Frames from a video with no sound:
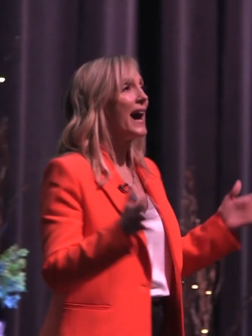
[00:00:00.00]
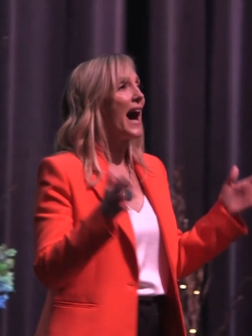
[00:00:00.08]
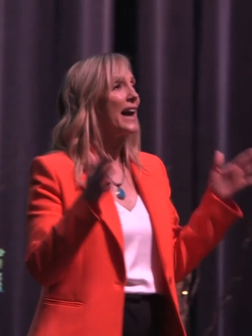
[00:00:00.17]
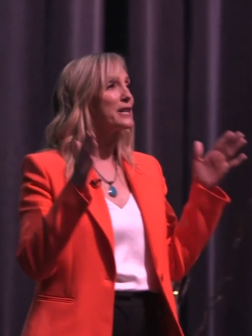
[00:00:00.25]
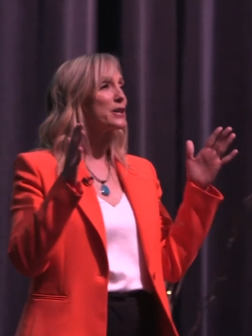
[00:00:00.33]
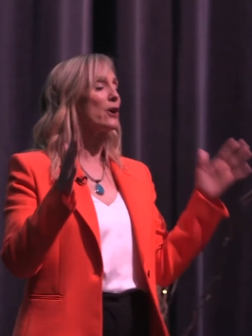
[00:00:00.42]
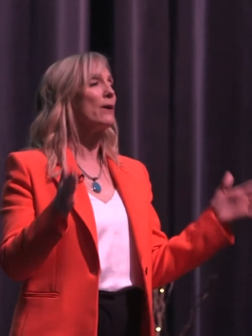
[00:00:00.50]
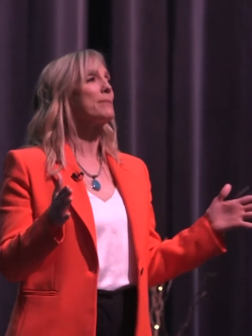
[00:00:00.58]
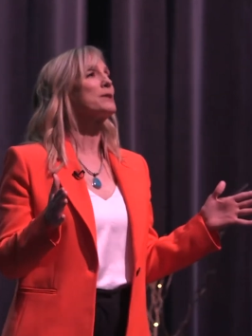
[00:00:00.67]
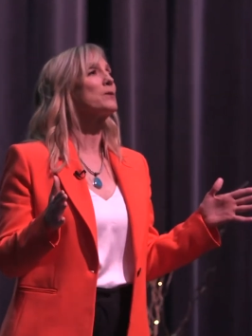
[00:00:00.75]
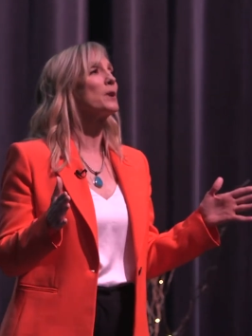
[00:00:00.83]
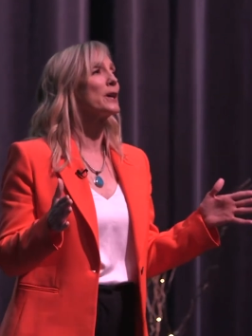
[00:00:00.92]
I show up
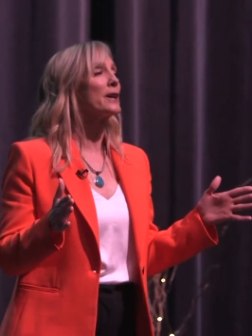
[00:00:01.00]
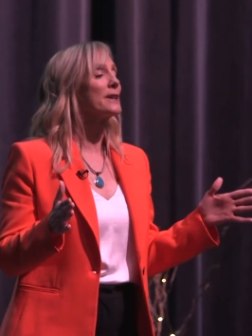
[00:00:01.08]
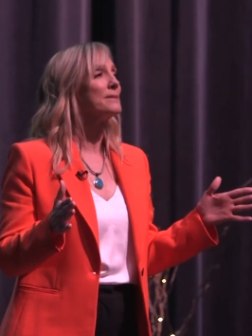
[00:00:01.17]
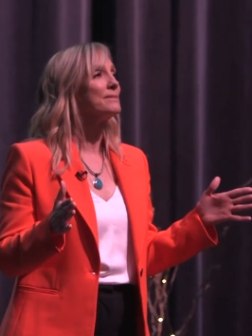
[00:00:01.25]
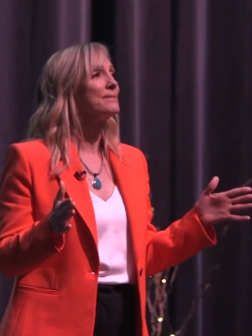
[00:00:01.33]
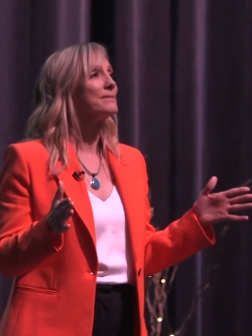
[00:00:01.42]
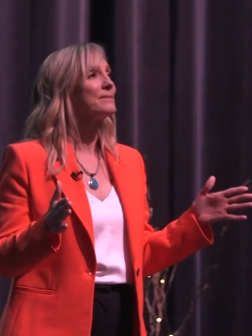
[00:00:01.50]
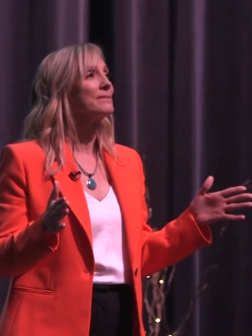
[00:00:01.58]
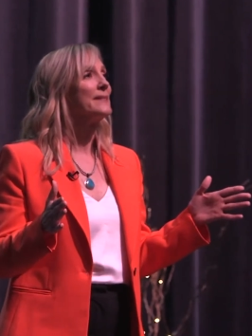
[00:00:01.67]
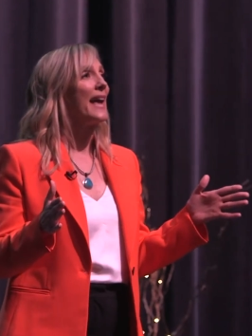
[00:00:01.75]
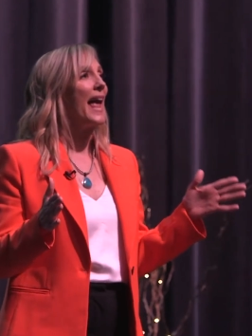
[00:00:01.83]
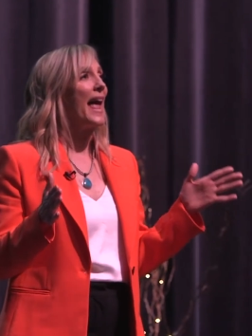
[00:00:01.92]
to work,
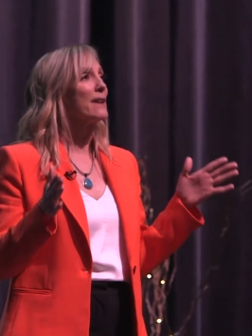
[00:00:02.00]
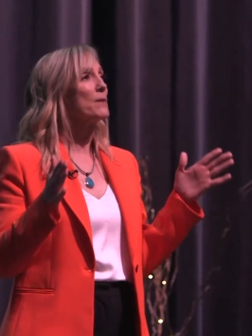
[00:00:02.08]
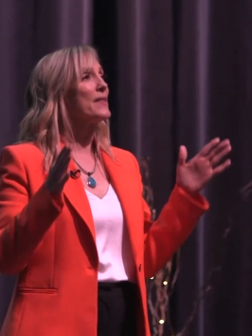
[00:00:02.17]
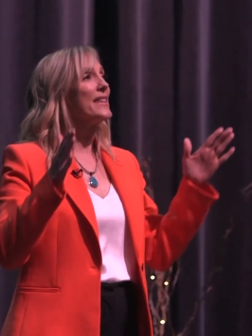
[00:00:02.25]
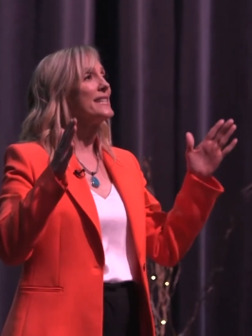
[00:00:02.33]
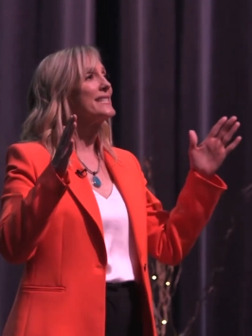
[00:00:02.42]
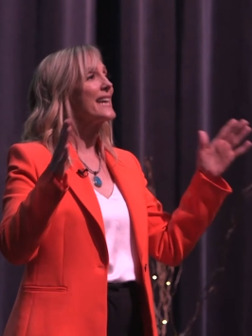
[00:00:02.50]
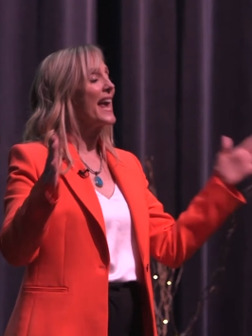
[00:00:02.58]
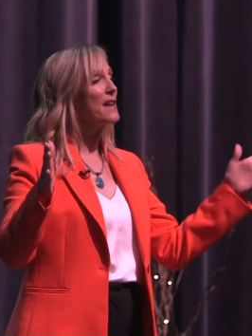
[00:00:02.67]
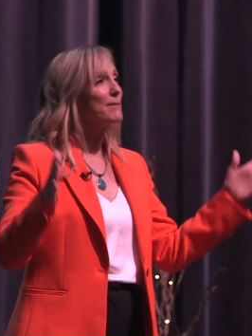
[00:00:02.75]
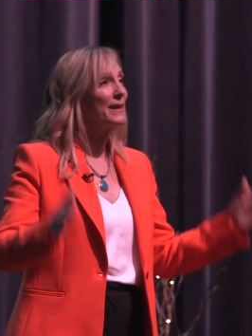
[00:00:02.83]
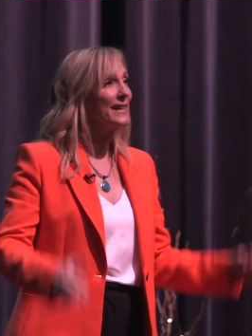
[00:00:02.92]
and within
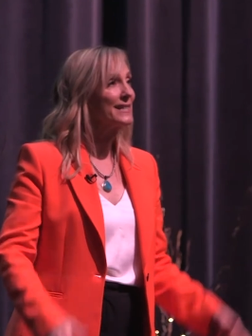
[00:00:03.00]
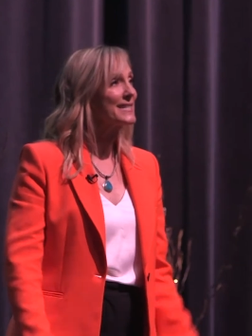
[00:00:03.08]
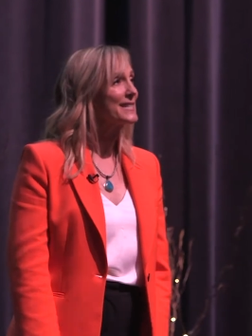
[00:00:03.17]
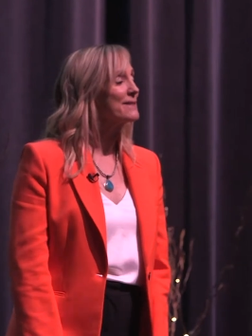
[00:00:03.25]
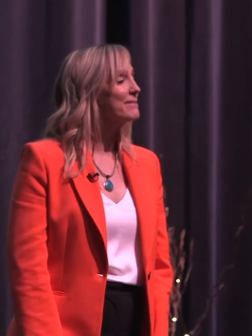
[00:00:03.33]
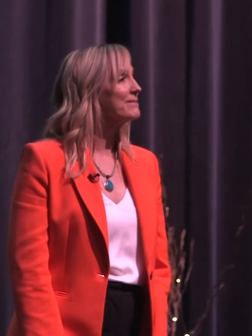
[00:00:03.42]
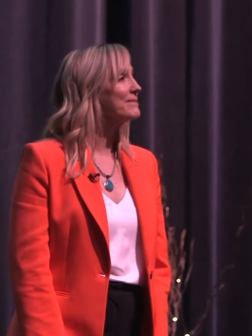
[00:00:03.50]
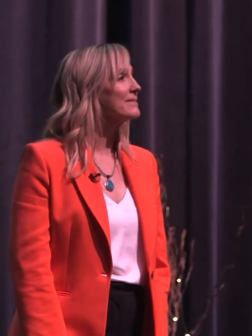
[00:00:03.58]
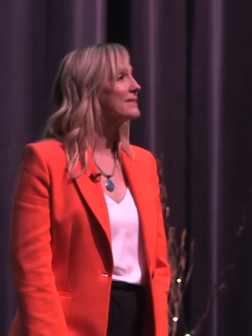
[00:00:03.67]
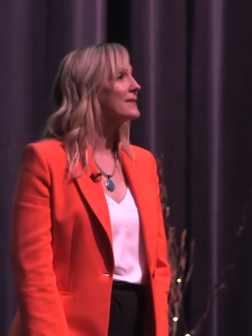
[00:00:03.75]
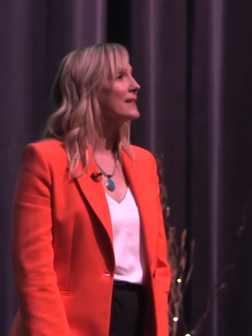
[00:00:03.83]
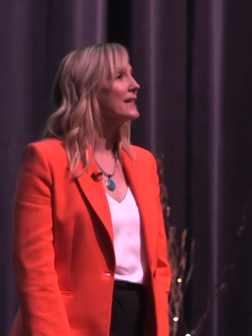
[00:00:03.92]
10 minutes,
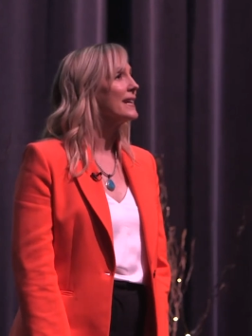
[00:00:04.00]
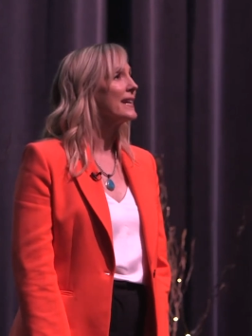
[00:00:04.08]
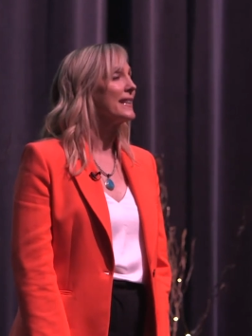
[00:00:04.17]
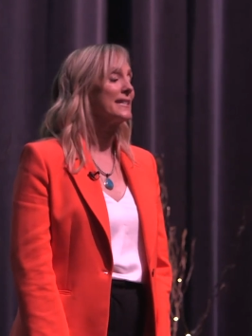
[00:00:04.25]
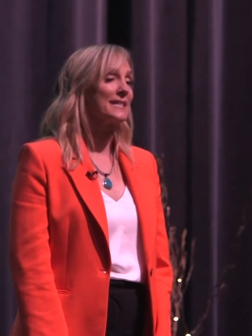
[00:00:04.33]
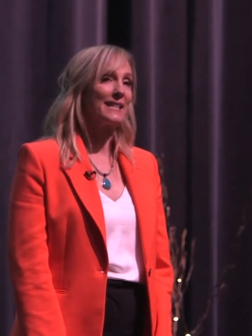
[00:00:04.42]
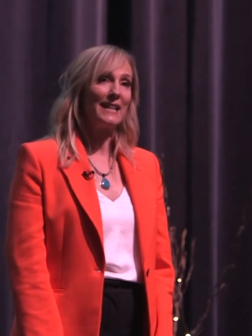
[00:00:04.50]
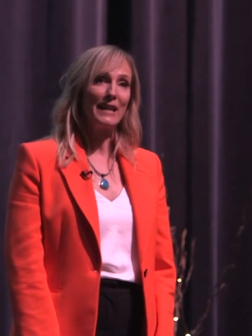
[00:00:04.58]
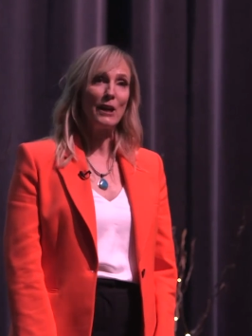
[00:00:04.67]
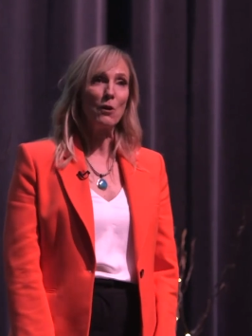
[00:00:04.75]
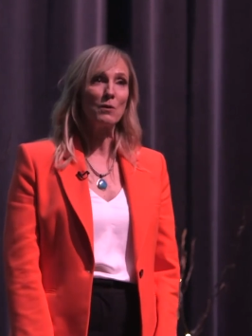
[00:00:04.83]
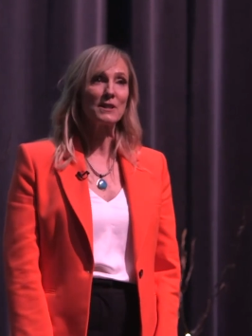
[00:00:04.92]
the
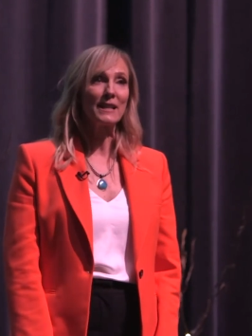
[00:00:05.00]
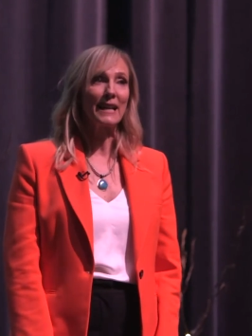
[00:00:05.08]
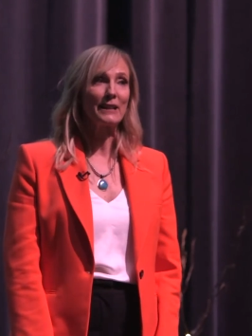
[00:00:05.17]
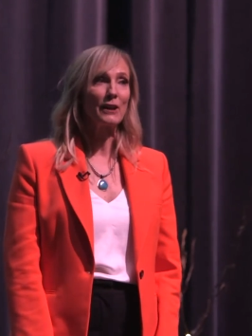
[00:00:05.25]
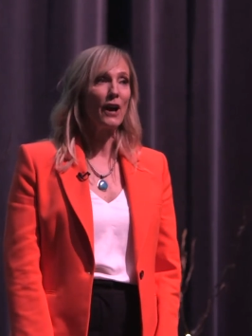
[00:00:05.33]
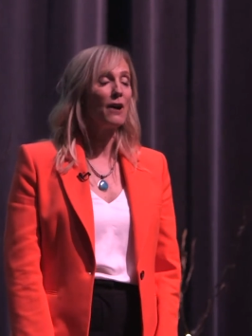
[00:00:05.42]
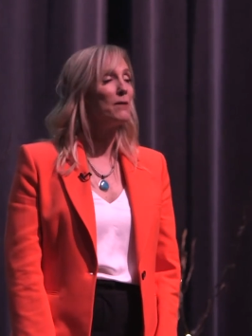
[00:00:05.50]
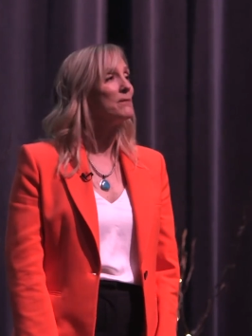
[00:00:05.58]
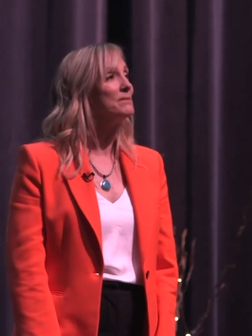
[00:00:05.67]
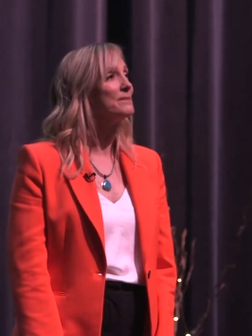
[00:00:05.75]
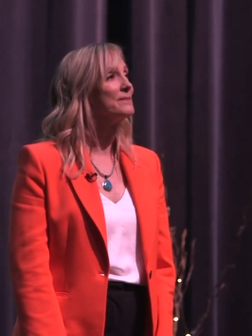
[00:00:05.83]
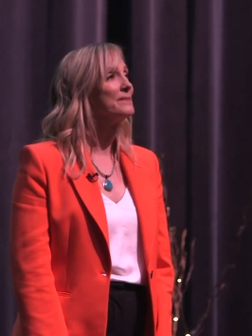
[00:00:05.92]
CEO was let go,
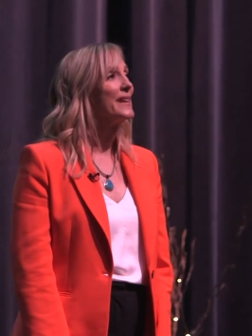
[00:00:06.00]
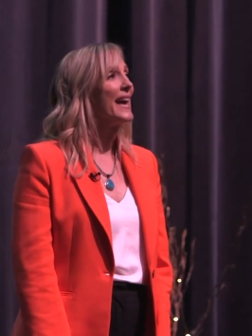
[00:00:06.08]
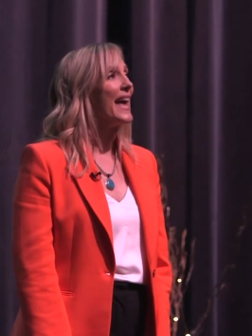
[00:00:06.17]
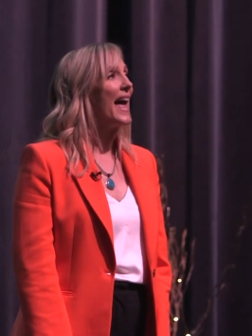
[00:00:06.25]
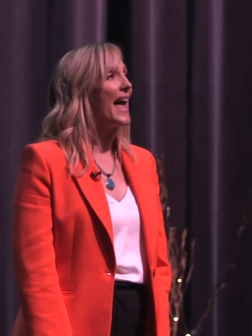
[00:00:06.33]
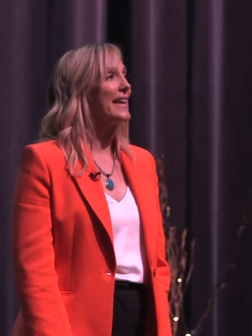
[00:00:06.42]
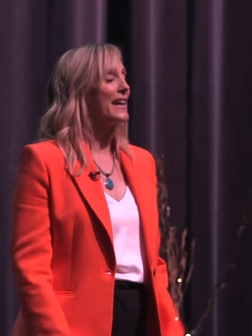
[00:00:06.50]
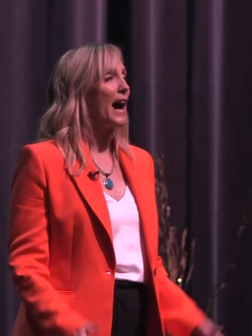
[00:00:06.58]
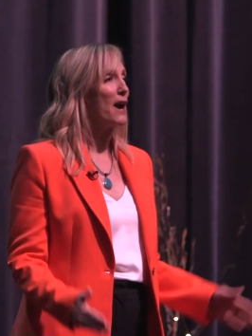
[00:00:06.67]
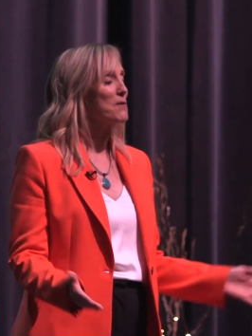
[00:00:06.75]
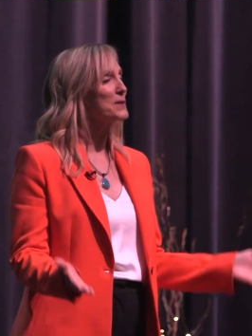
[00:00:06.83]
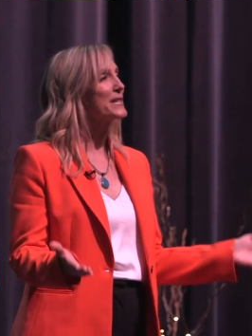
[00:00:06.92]
and
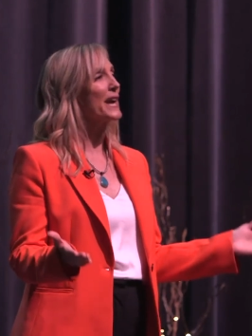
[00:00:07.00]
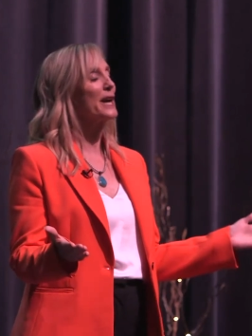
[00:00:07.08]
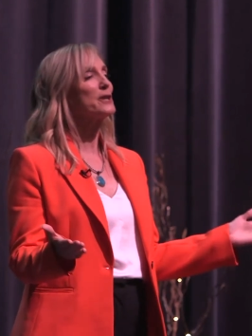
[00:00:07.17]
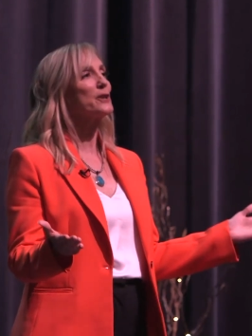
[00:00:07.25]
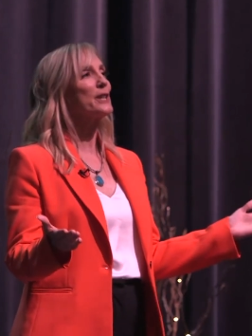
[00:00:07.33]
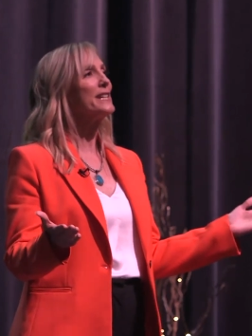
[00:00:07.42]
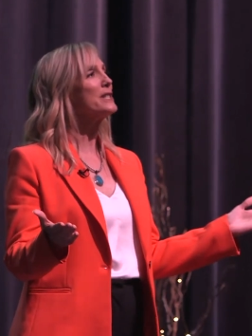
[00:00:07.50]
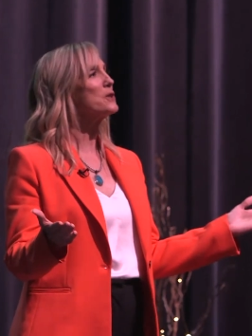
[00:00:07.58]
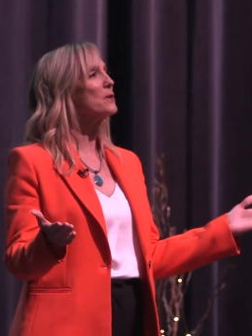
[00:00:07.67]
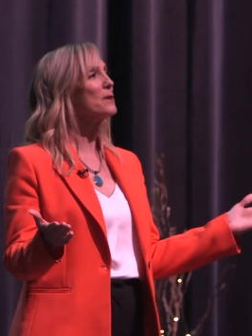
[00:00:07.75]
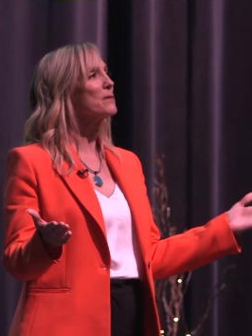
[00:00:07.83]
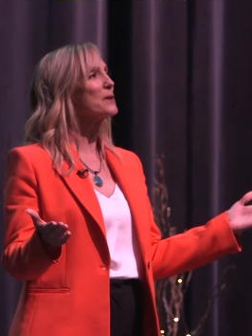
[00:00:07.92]
I was ushered into
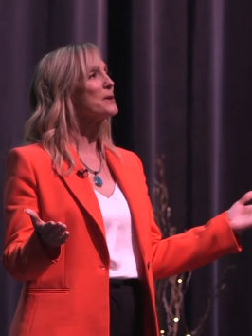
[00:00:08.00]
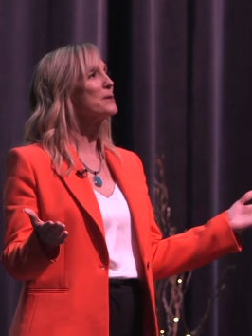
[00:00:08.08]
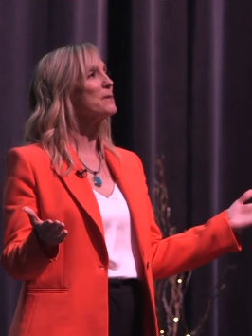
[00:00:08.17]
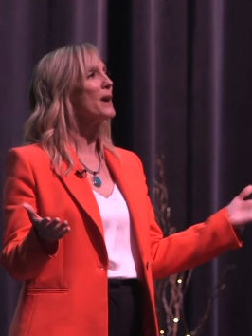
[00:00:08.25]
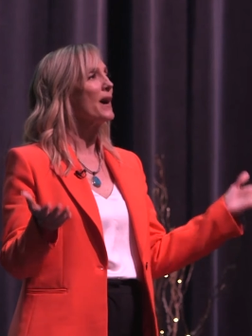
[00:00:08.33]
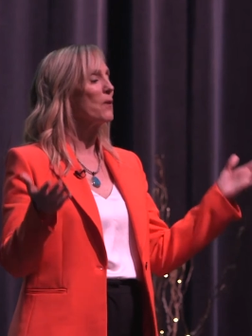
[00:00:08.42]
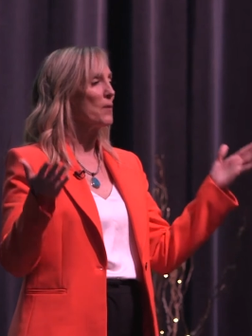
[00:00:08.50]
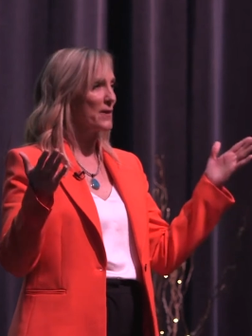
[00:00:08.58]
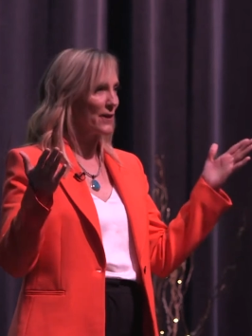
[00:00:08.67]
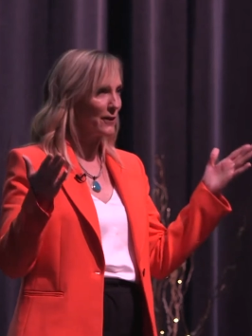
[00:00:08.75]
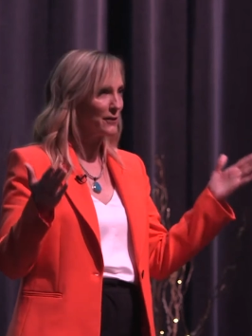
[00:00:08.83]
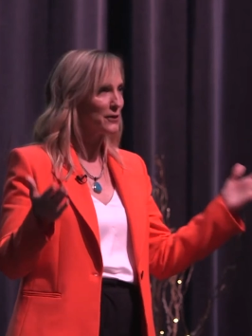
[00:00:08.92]
a room with
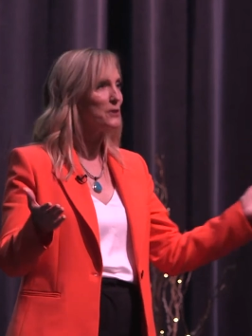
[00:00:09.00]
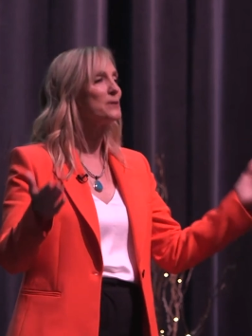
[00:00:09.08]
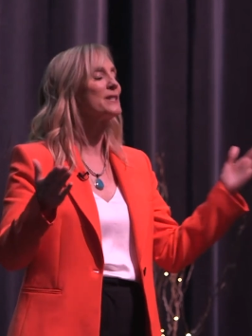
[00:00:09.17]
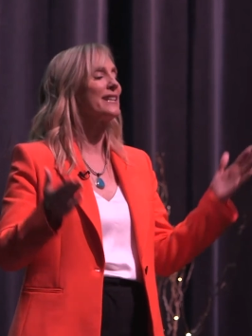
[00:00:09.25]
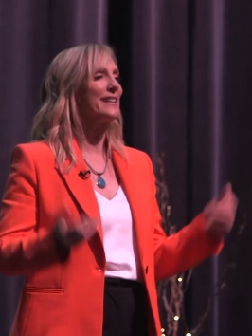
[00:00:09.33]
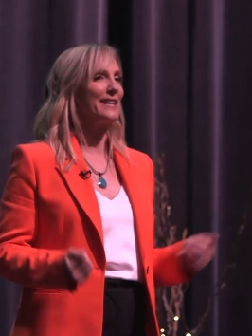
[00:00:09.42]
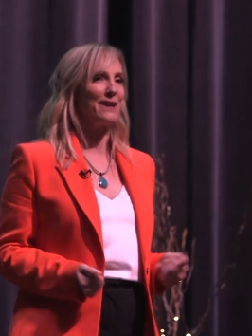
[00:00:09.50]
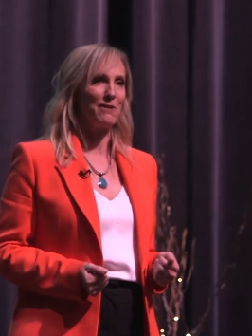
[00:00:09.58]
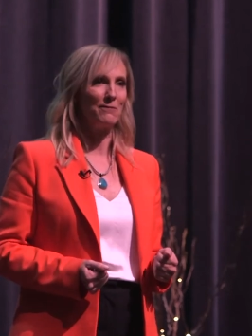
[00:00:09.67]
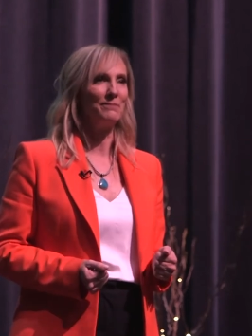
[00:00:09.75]
our new CEO.